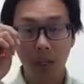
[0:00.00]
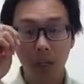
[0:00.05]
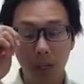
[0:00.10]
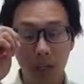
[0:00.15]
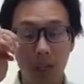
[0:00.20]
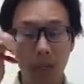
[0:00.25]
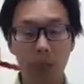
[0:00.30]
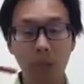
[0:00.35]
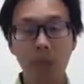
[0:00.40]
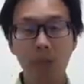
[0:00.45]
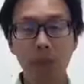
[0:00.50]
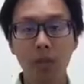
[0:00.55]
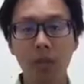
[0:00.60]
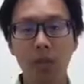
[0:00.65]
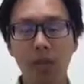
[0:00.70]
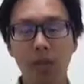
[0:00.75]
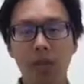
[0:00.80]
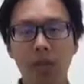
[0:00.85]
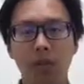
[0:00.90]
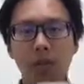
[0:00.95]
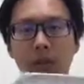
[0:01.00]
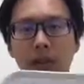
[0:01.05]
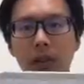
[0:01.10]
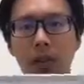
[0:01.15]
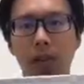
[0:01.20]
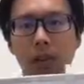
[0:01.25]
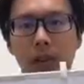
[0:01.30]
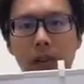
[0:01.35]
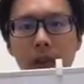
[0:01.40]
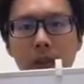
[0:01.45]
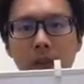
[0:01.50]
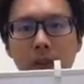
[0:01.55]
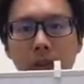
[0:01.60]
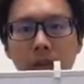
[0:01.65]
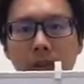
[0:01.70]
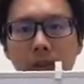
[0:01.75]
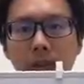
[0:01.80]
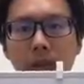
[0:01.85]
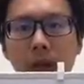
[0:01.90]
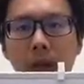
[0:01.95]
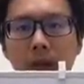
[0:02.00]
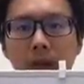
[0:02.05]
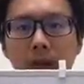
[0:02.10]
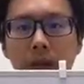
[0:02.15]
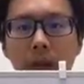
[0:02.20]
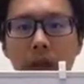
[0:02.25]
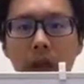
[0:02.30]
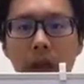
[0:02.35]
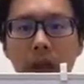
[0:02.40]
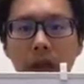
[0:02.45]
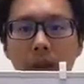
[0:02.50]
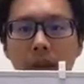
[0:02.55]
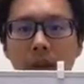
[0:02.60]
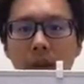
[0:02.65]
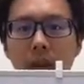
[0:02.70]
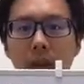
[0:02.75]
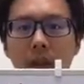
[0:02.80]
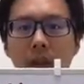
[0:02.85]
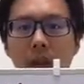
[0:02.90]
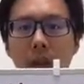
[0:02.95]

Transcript: especially for someone who's yang deficient.